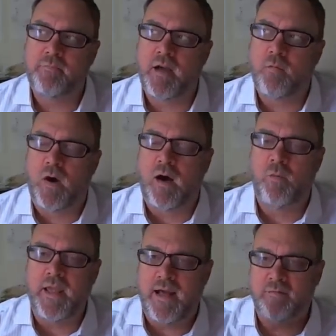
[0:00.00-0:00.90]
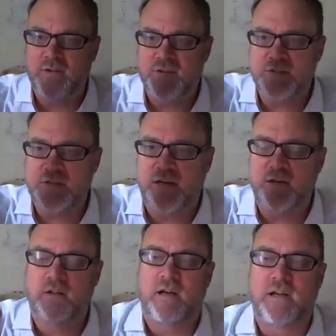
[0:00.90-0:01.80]
while we have this
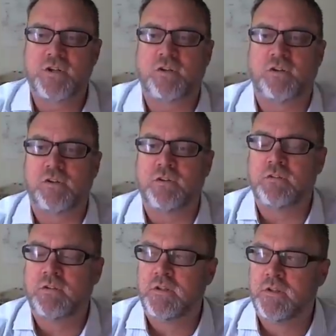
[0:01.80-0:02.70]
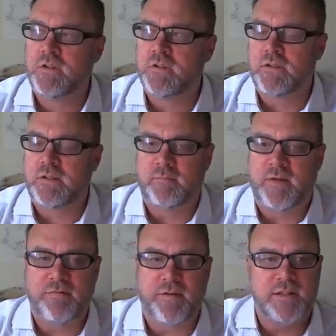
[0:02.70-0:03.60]
technological
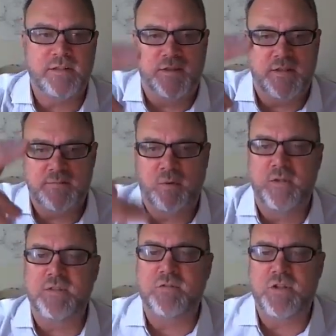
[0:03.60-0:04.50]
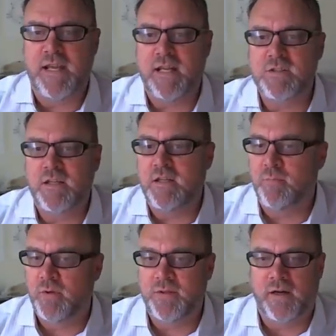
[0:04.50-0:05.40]
advancement, these points of change that you
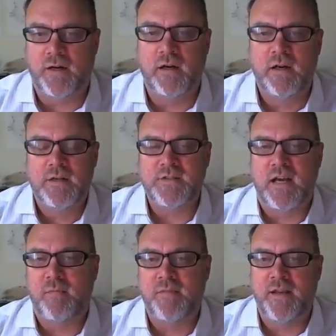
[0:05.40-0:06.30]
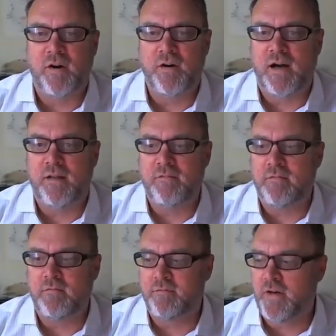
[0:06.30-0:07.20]
put there, Simon, they are
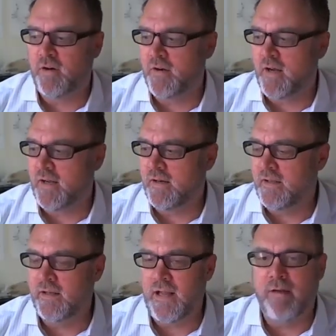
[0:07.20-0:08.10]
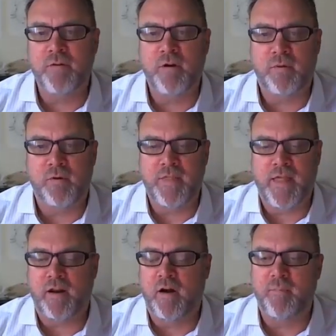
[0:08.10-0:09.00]
not inevitable
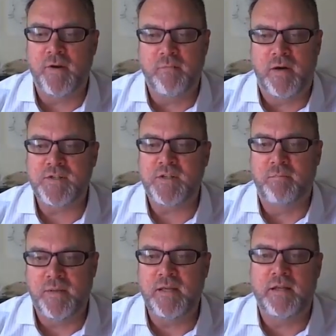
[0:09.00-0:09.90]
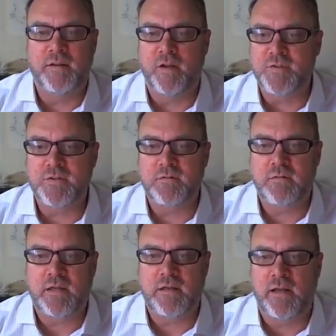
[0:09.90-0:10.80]
that a company must compete in those
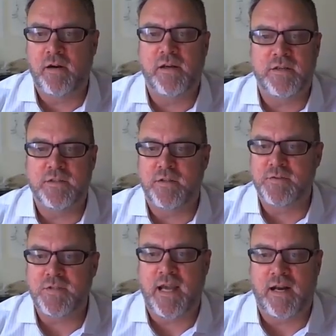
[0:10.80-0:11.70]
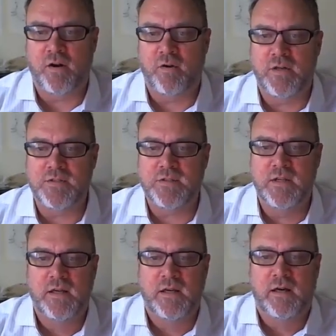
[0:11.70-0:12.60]
areas, in those categories.
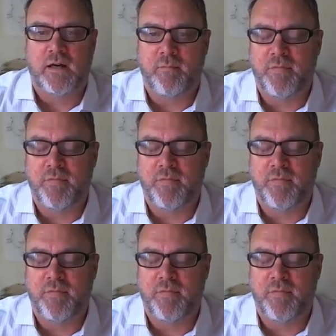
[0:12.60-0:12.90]
Mm-hmm.